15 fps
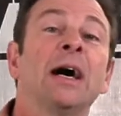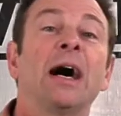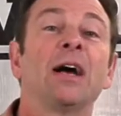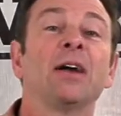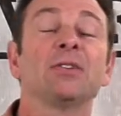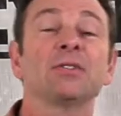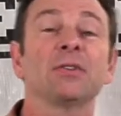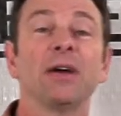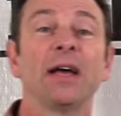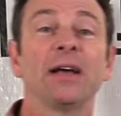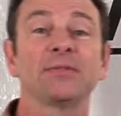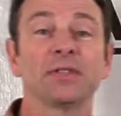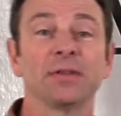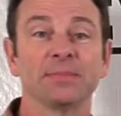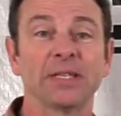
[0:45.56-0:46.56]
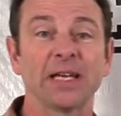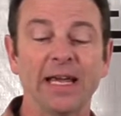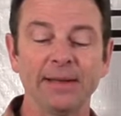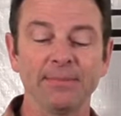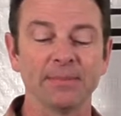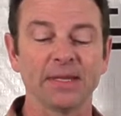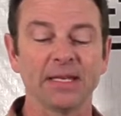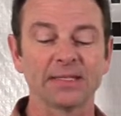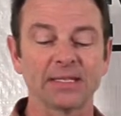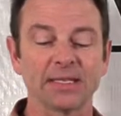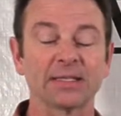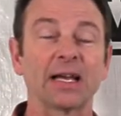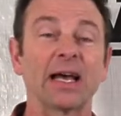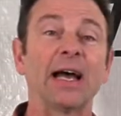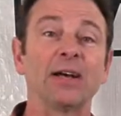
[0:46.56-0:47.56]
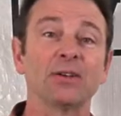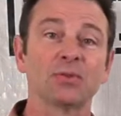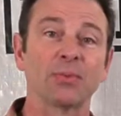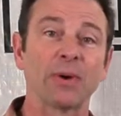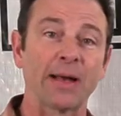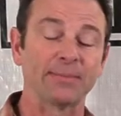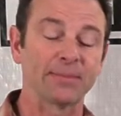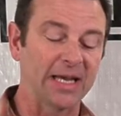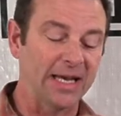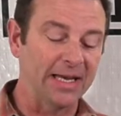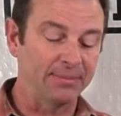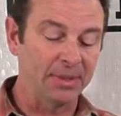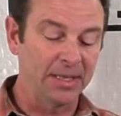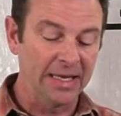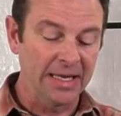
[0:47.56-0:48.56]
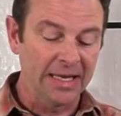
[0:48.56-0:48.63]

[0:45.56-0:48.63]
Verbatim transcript: I also have some tape. This is a house wrap tape.